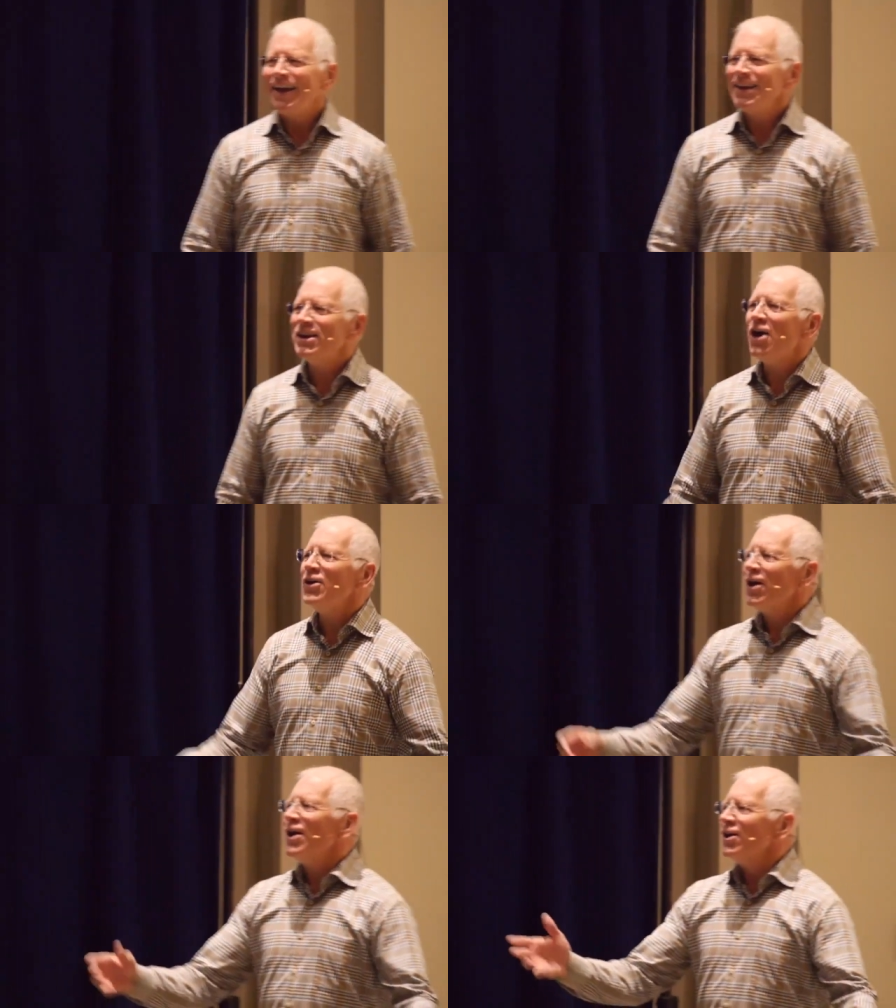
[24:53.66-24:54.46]
you know,
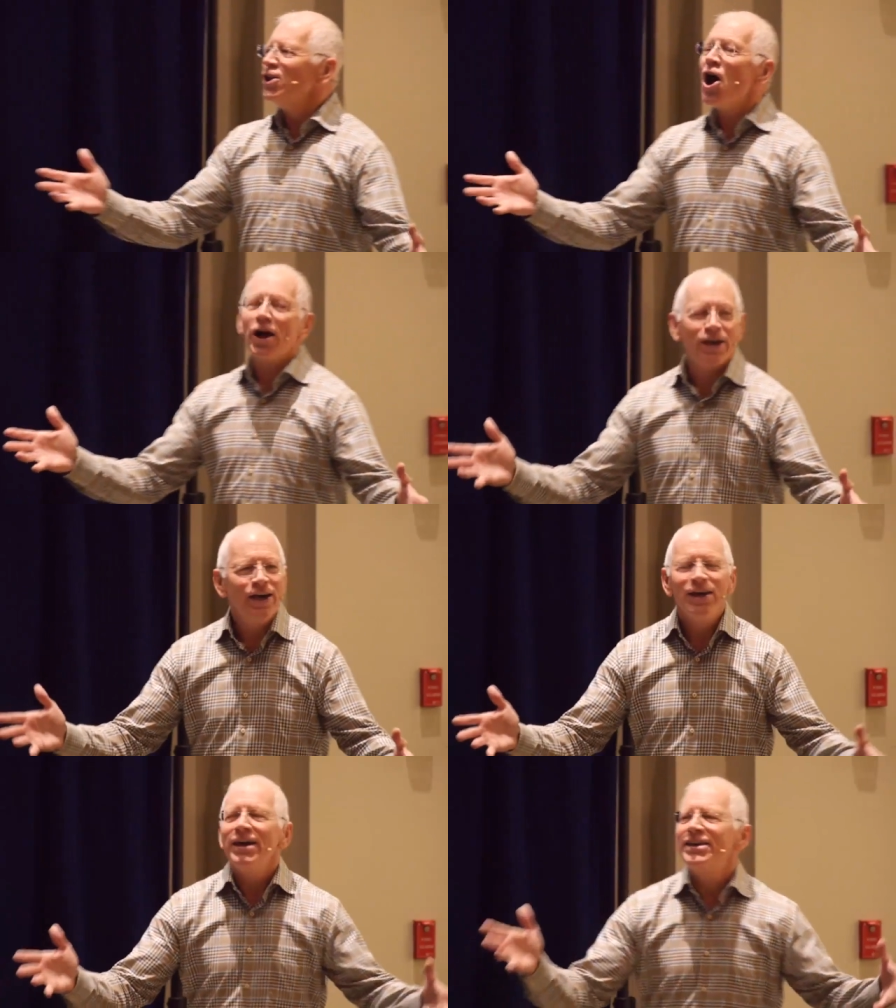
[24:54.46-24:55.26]
look,
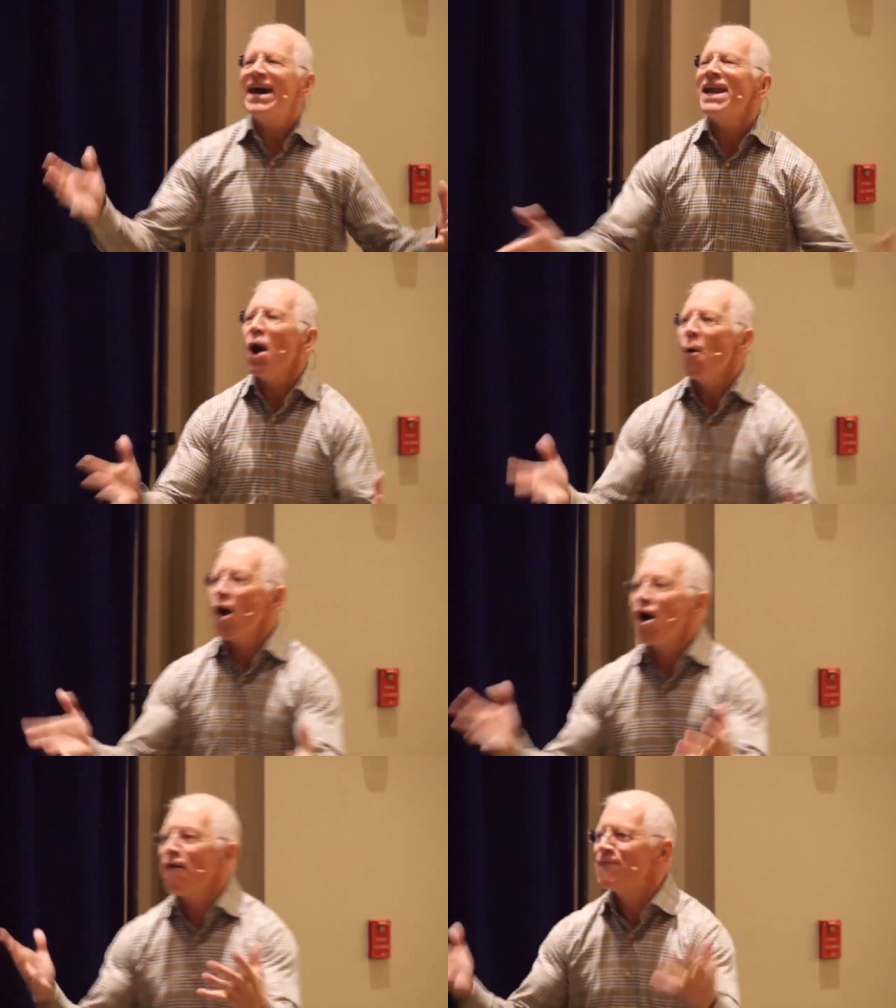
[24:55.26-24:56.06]
get
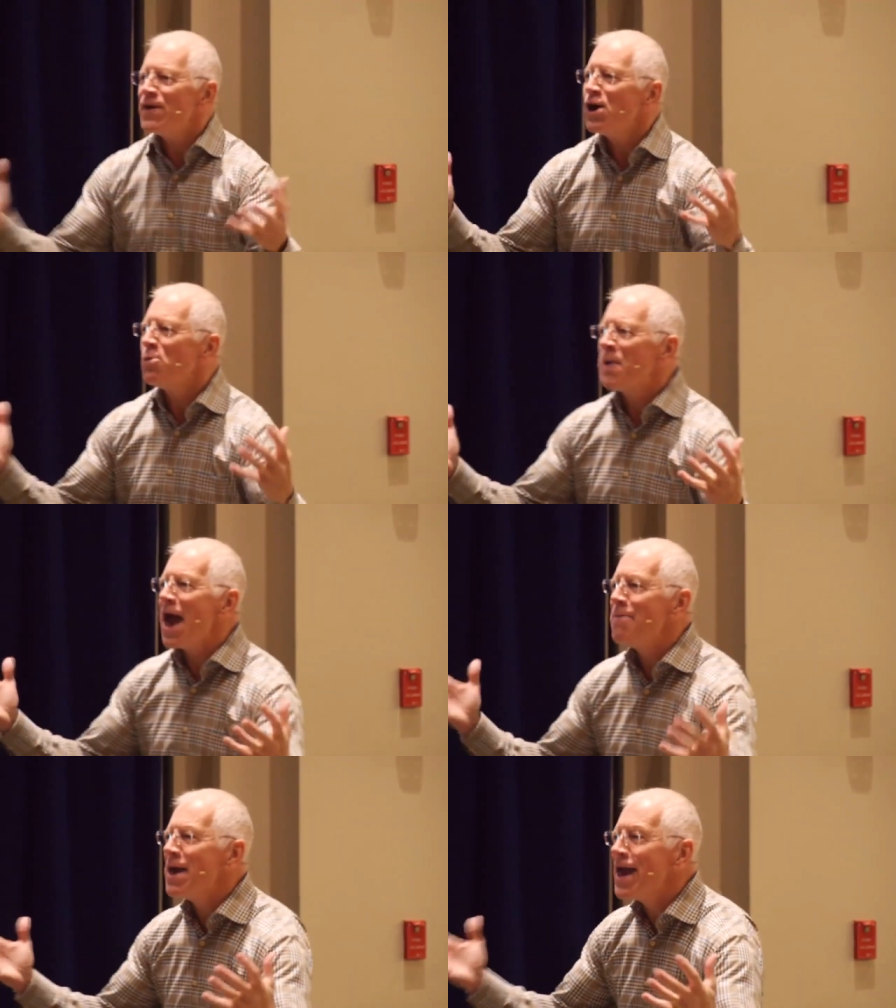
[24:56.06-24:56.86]
a worldview,
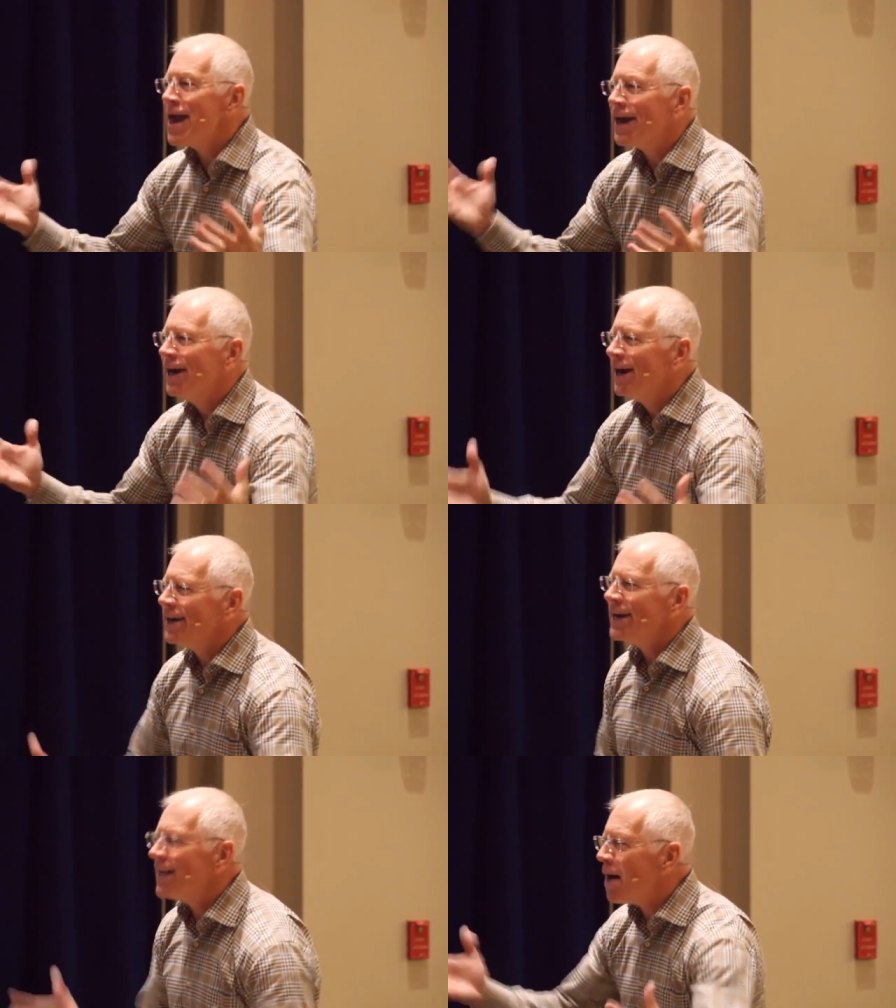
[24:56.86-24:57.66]
baby.
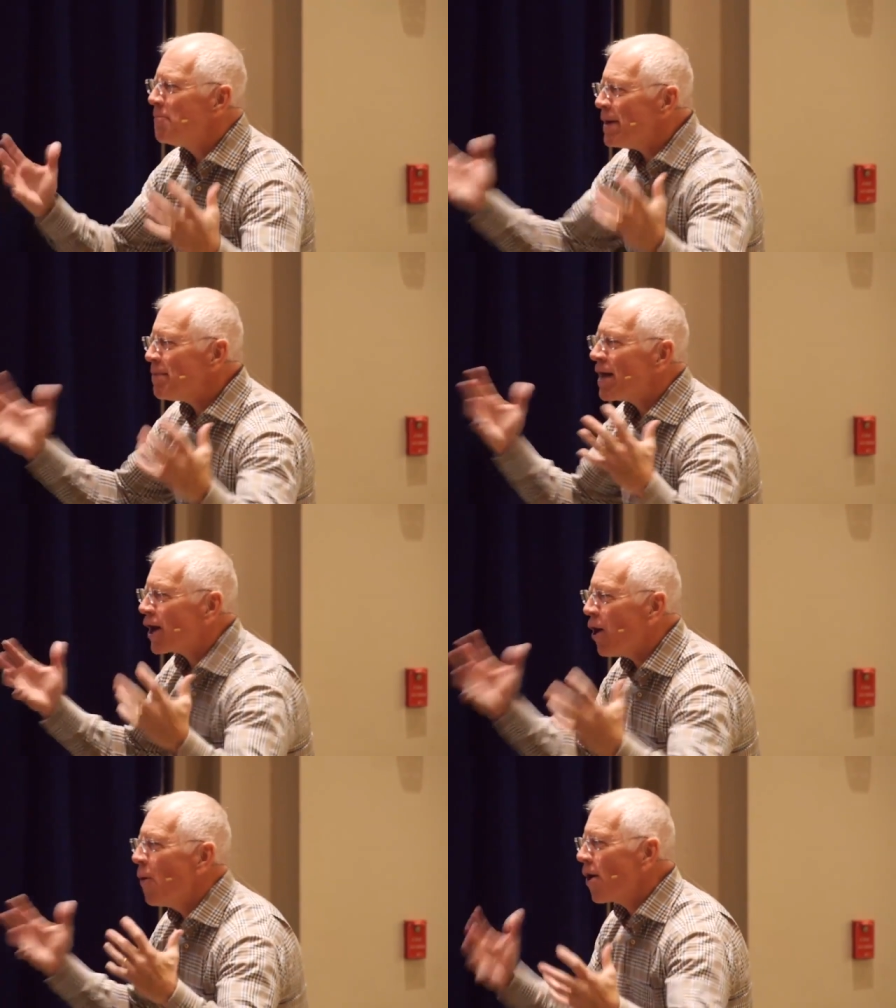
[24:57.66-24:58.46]
Get a biblical